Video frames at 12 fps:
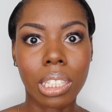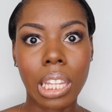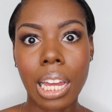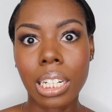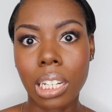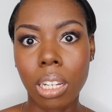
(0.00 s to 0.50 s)

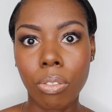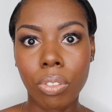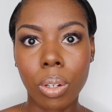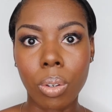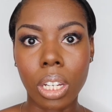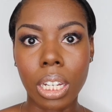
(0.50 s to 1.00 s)
That did
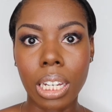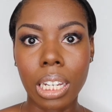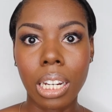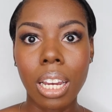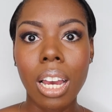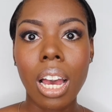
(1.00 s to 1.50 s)
feel
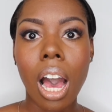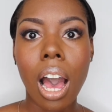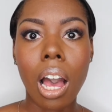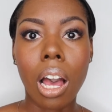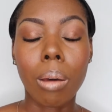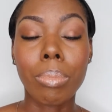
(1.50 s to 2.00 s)
good.
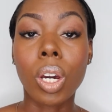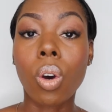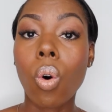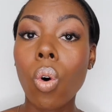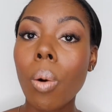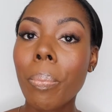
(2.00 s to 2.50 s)
The
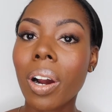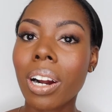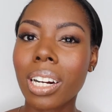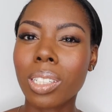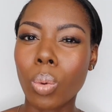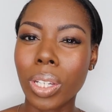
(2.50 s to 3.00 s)
cool
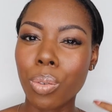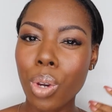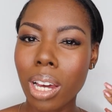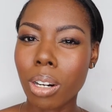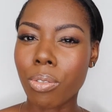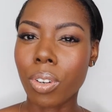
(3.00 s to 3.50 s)
part is when you
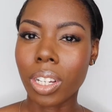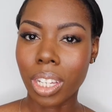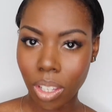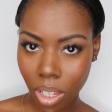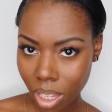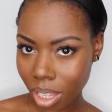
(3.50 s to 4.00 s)
kind of
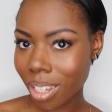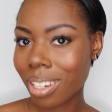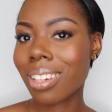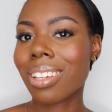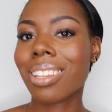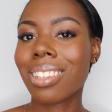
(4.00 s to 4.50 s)
forget
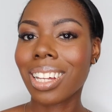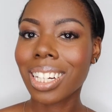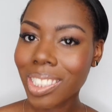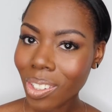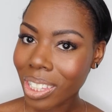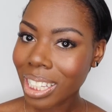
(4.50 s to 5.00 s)
that
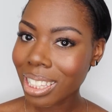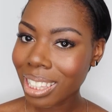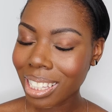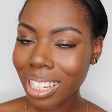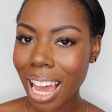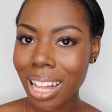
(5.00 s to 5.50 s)
it's on the
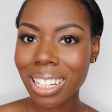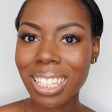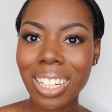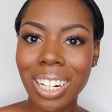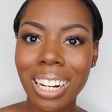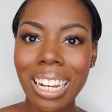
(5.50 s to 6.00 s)

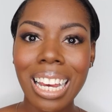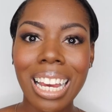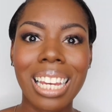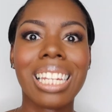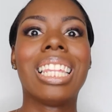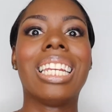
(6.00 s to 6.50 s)
calendar
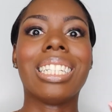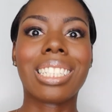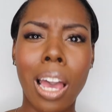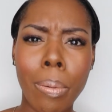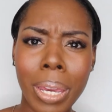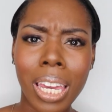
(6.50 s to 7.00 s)
and then it's
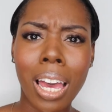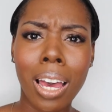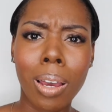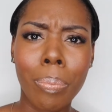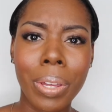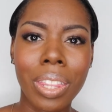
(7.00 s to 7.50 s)
coming
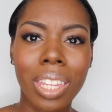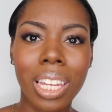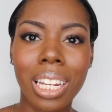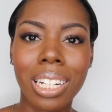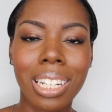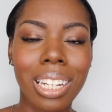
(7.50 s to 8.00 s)
up, and
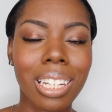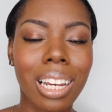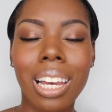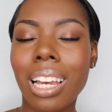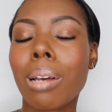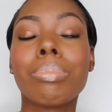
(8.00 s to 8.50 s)
then
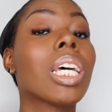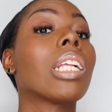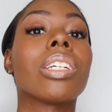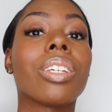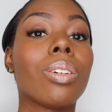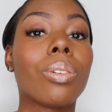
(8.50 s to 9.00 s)
I'm
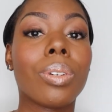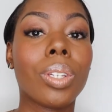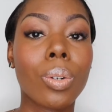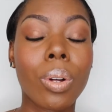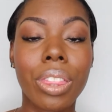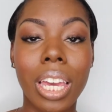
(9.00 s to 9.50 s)
telling you,
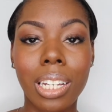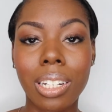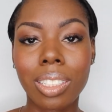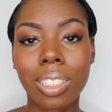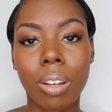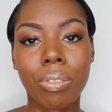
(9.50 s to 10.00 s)
you'll thank
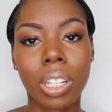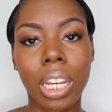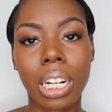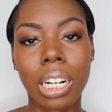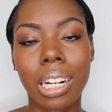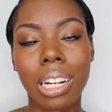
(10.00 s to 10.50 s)
yourself
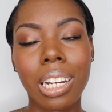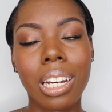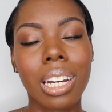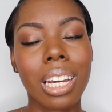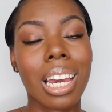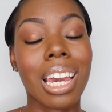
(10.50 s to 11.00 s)
later.
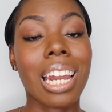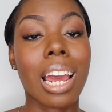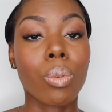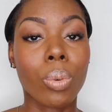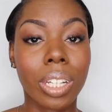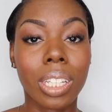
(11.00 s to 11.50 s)
And I
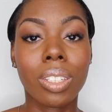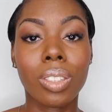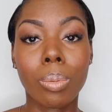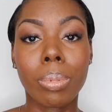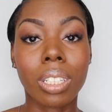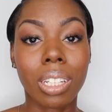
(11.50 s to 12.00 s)
really
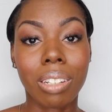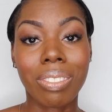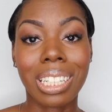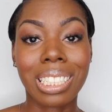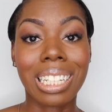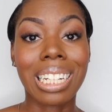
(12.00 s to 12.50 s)
do believe
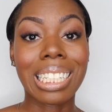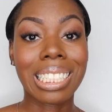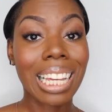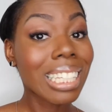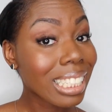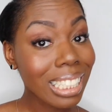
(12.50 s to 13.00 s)
it's a
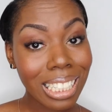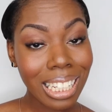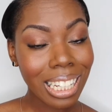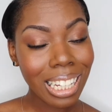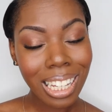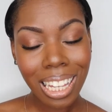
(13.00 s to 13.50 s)

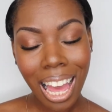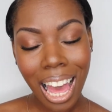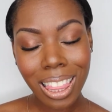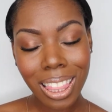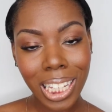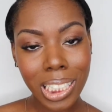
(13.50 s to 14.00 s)
necessity
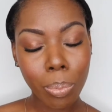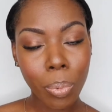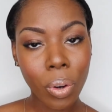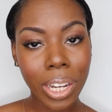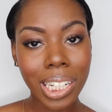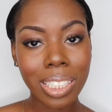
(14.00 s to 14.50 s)
at this
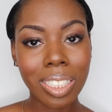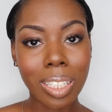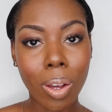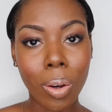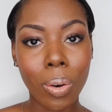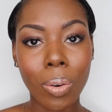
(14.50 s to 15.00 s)
point.
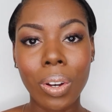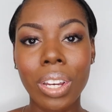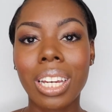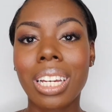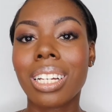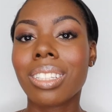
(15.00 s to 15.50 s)
So
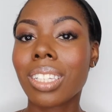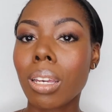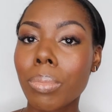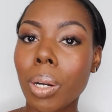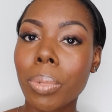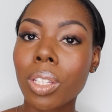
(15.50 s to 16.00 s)

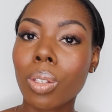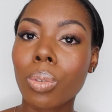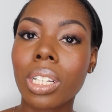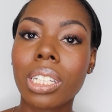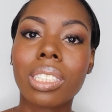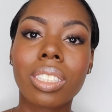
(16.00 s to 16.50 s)
tip number
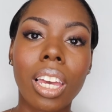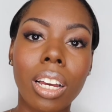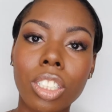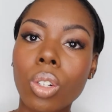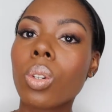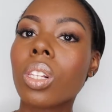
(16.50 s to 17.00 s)
3,
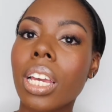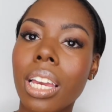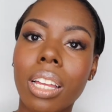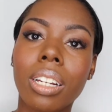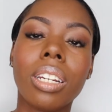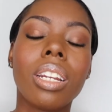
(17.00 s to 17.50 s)
schedule
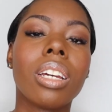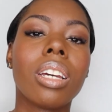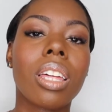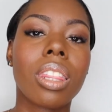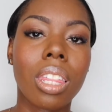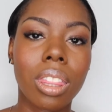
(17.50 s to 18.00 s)
in
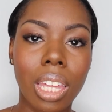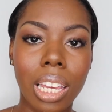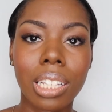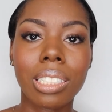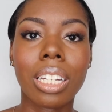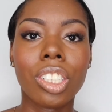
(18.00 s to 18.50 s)
the
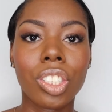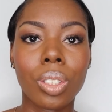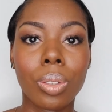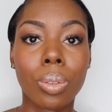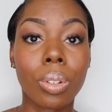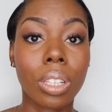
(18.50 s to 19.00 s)
things that
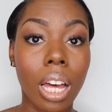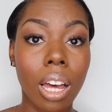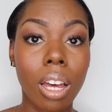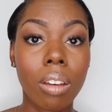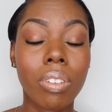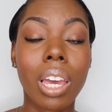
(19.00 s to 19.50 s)
you
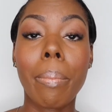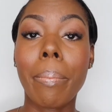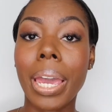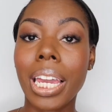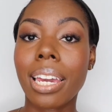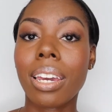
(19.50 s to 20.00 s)
love and
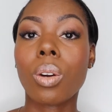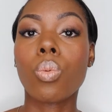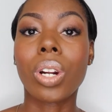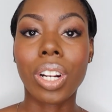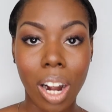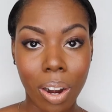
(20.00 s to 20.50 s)
make it
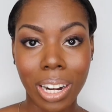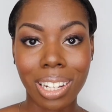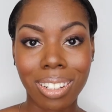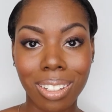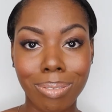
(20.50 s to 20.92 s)
recurring.